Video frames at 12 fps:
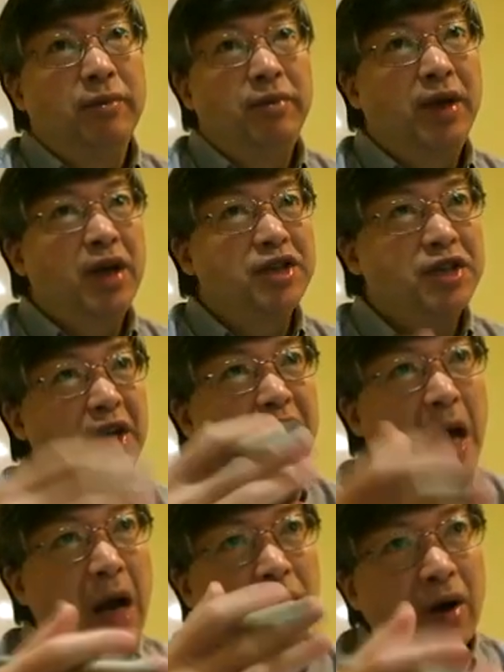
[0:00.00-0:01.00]
Because
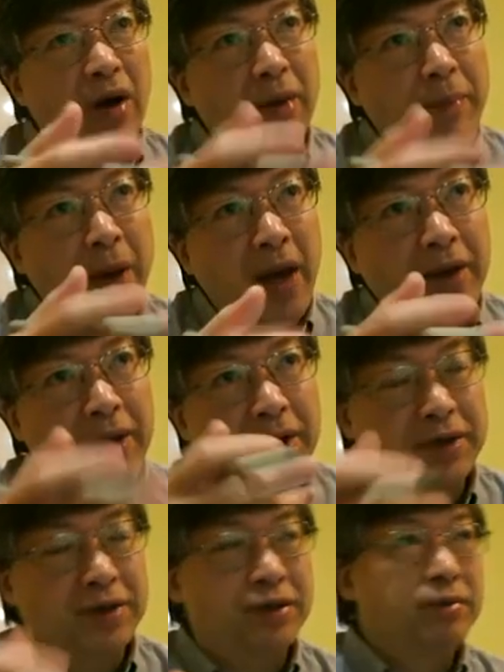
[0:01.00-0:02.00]
in our
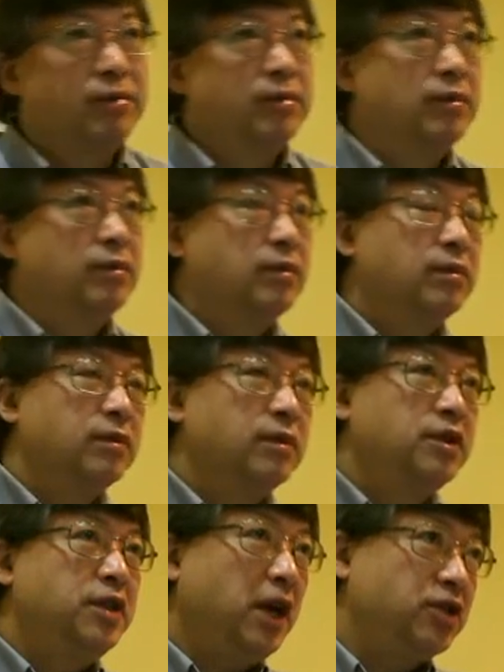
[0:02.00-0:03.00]
appendix
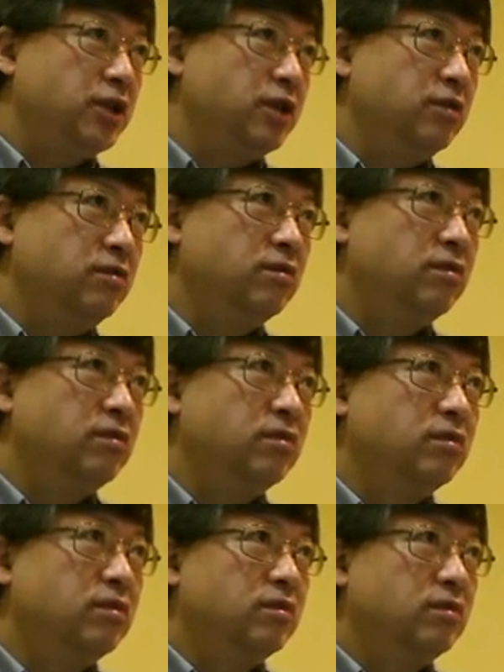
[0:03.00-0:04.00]
section,
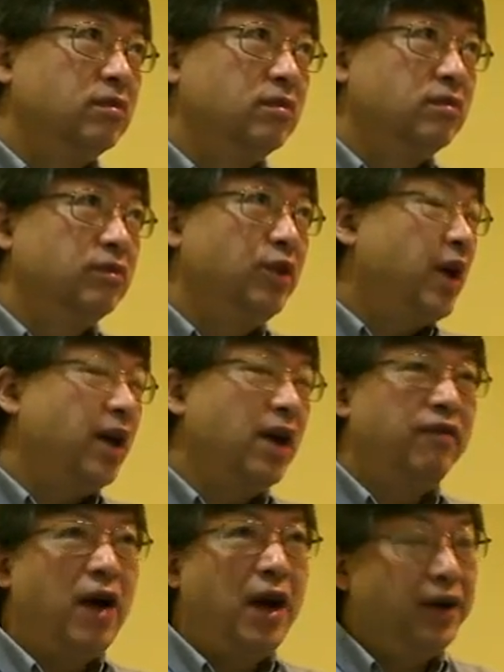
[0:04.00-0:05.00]
we
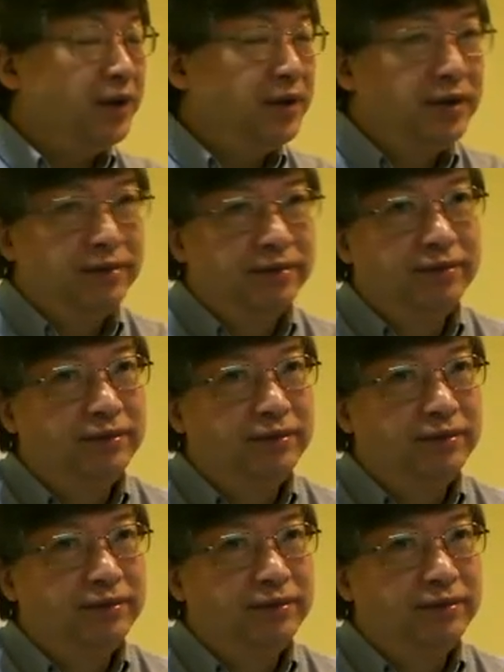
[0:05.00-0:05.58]
cannot find it.